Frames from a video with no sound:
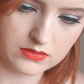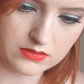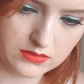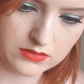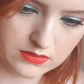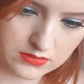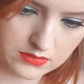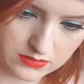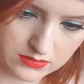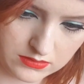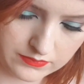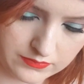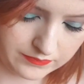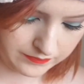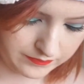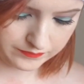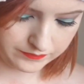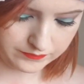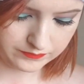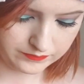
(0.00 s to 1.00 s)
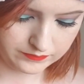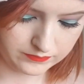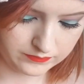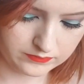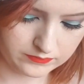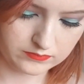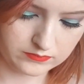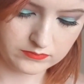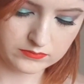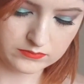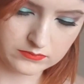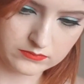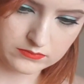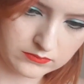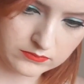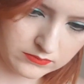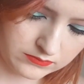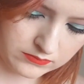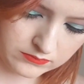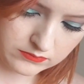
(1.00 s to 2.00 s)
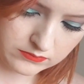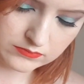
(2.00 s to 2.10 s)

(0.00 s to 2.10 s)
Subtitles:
creepy than your average